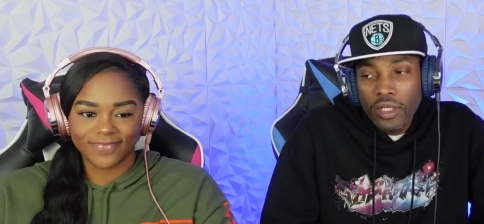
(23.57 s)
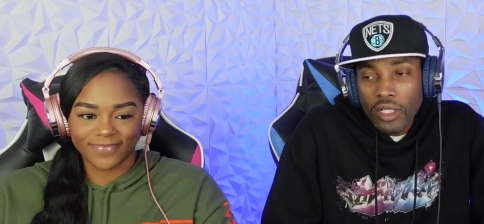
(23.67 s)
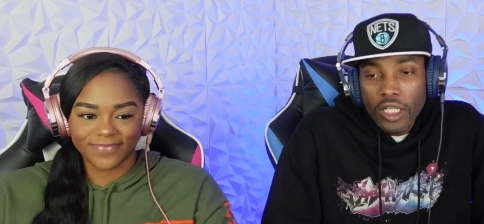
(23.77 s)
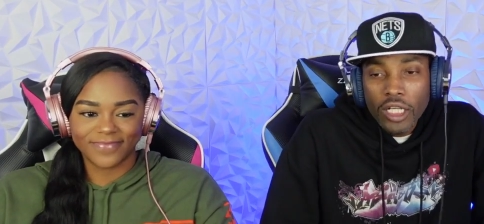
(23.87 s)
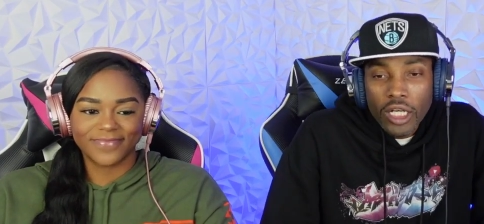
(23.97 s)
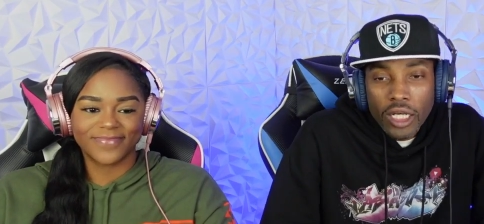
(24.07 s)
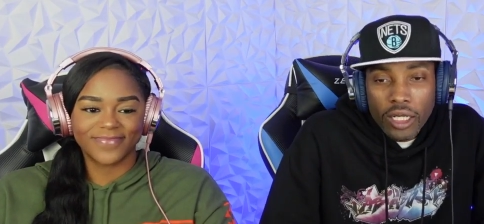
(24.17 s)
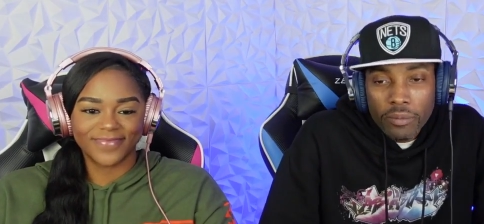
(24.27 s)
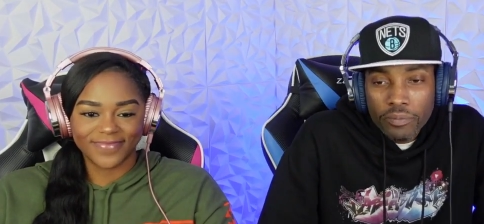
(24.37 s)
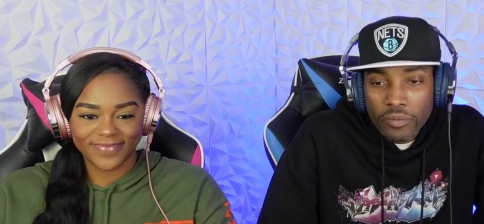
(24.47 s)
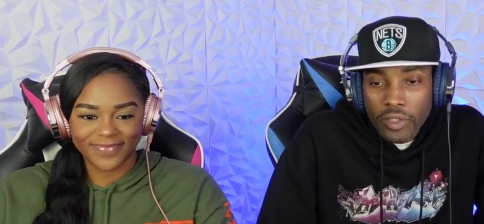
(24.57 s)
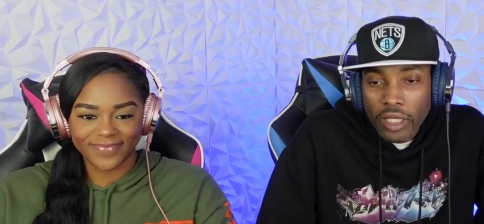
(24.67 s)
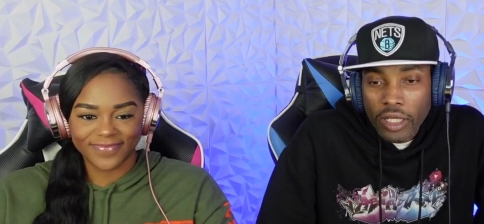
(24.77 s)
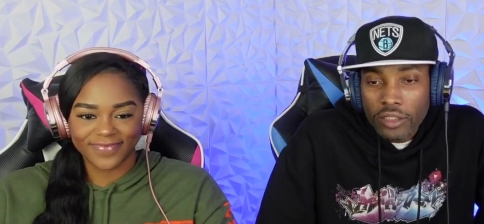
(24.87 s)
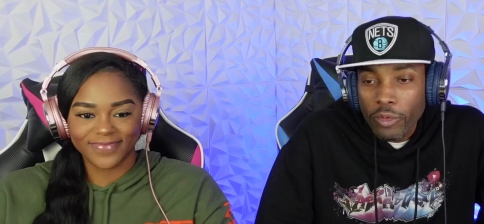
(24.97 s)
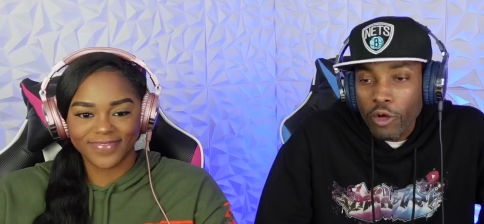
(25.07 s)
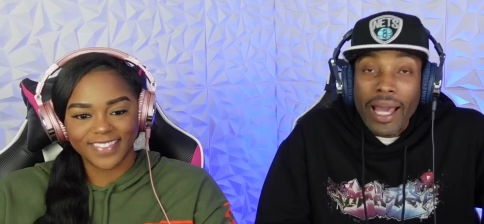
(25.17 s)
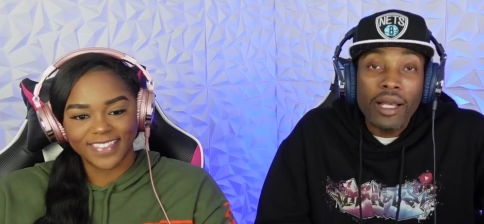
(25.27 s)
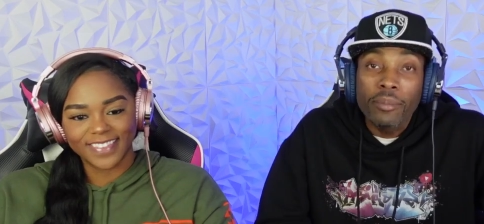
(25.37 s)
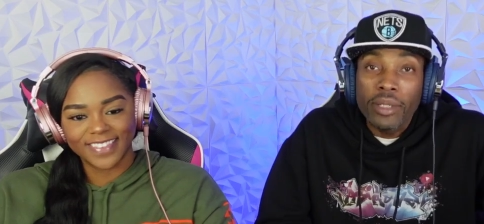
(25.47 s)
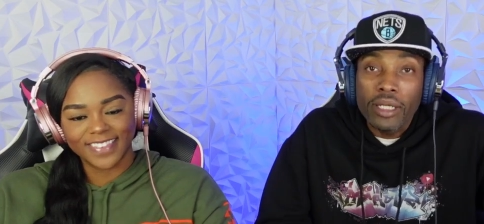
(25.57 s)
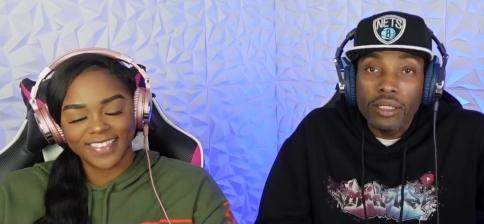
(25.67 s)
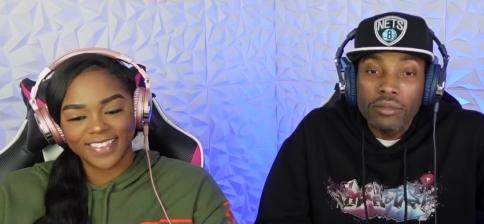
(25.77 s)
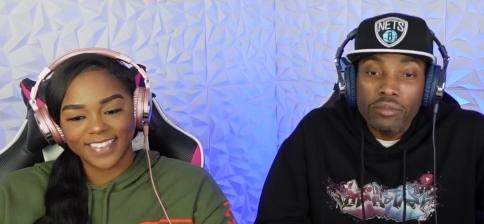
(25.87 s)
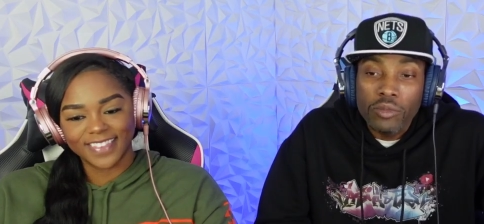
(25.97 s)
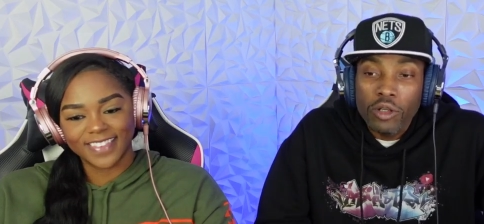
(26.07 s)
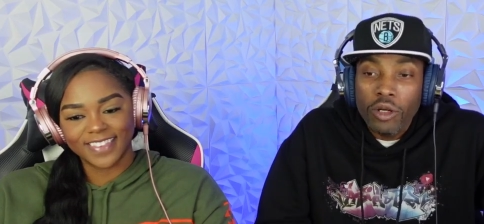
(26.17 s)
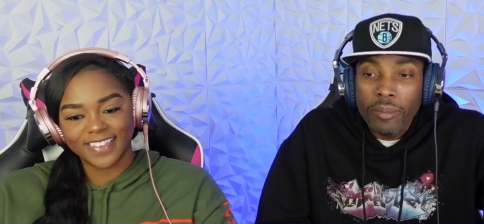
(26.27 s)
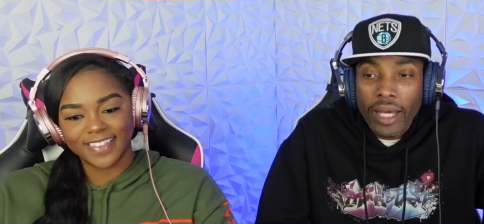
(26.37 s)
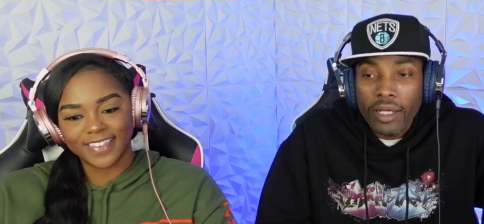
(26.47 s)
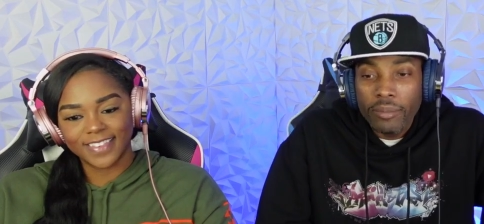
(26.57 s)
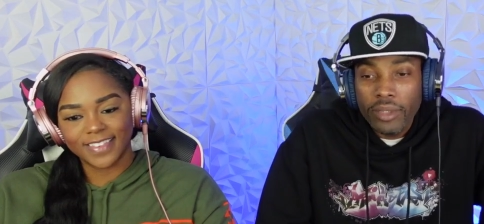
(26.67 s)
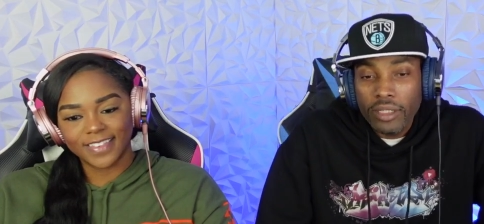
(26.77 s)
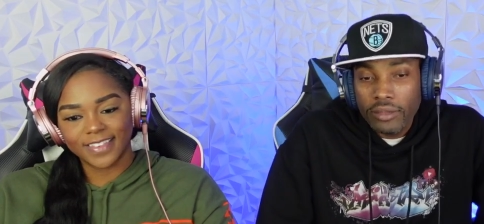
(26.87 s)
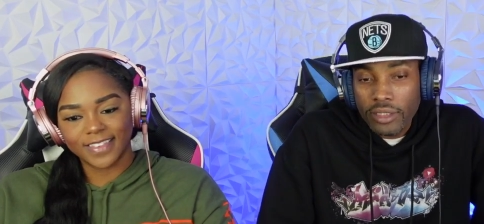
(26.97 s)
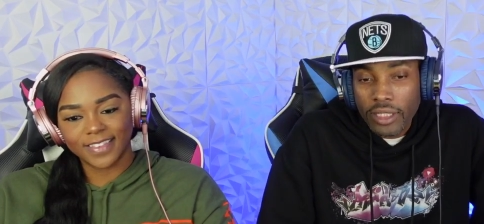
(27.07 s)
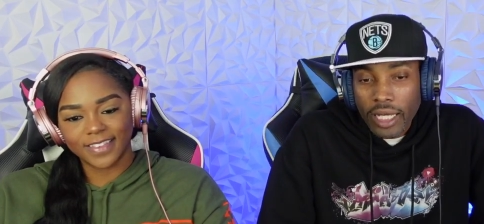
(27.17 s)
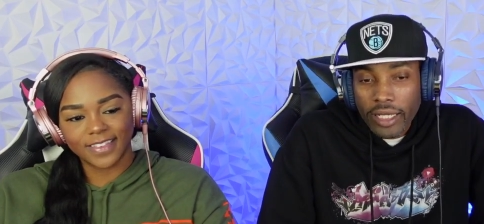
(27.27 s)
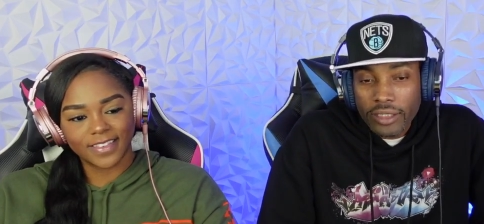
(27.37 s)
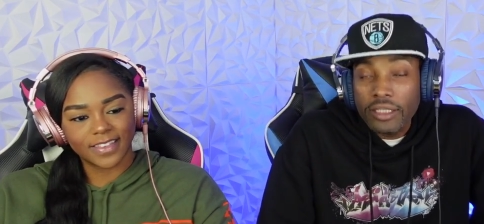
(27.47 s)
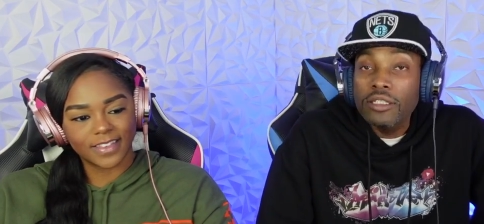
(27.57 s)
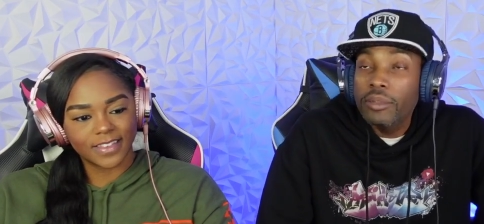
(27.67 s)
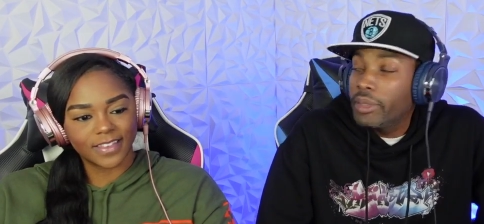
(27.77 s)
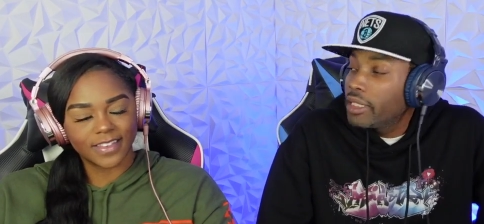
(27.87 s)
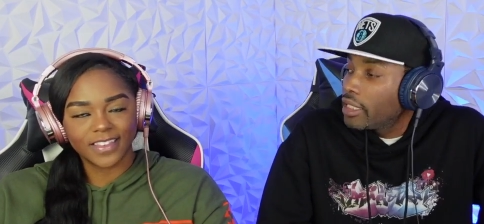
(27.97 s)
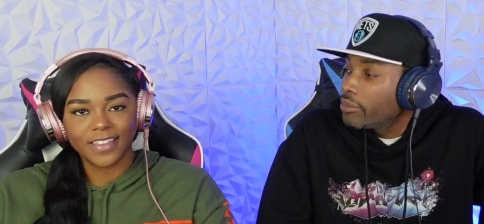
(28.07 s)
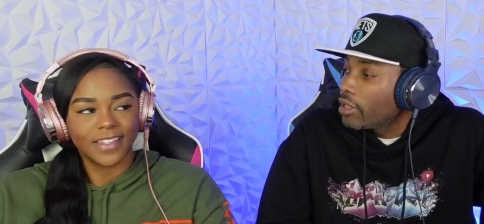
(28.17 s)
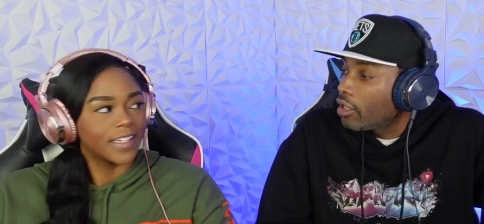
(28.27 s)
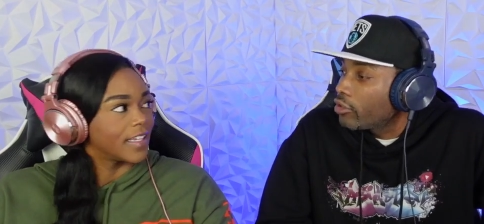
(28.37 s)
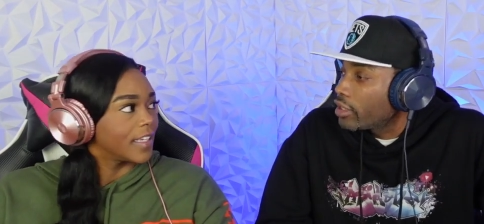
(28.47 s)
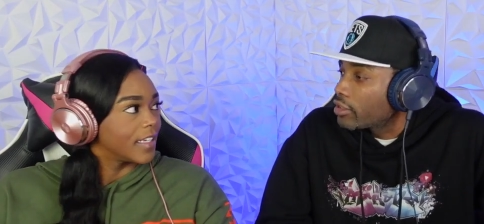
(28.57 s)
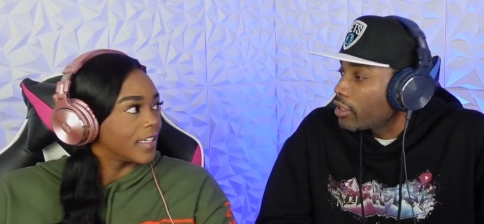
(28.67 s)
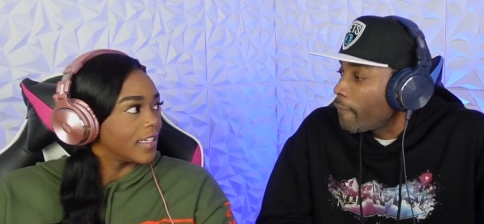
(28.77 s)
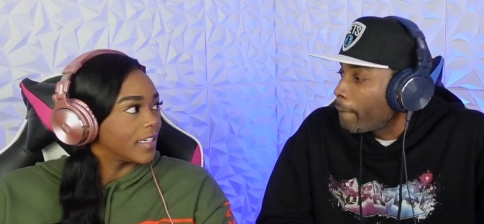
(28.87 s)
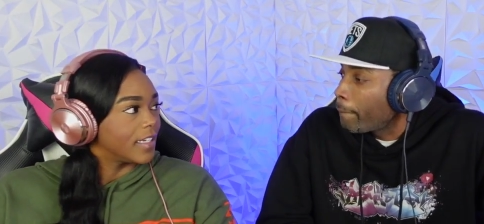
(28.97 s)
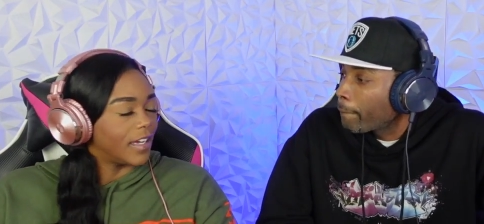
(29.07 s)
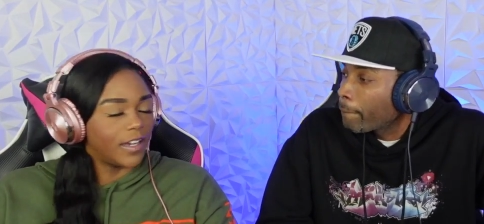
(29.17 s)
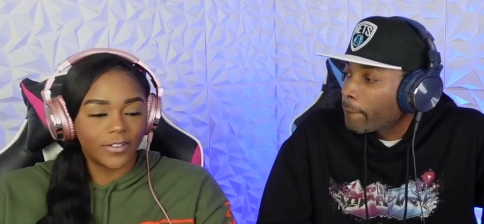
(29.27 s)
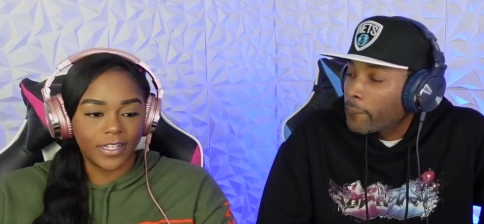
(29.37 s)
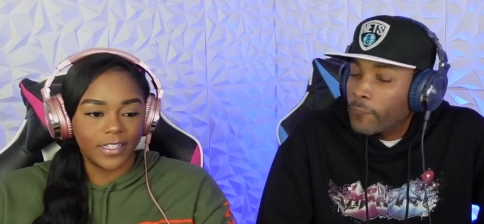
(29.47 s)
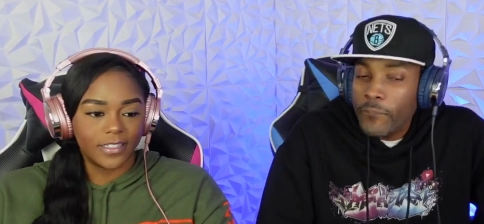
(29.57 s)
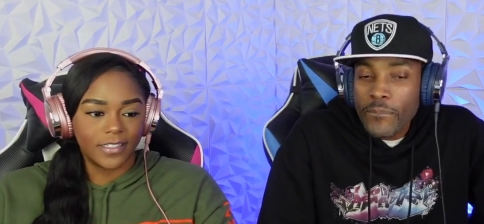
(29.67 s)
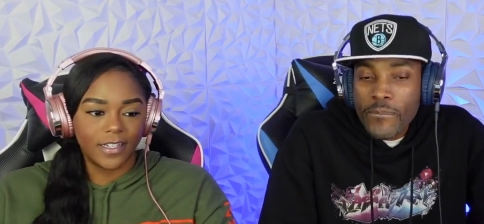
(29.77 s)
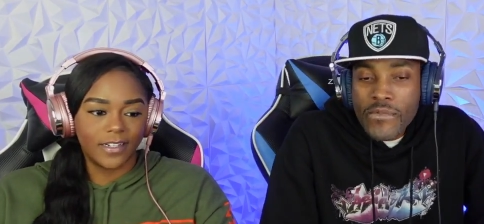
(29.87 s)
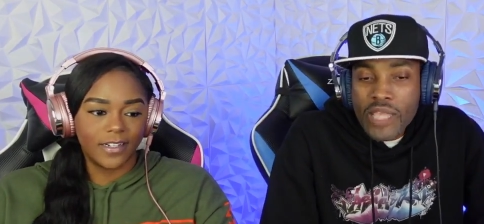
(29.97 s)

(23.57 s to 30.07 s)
Speaker 1: Uh, yeah, so we're going back a bit. We're going back a bit. This I guess this could be deemed a oldie. So
Speaker 2: Okay, yeah, I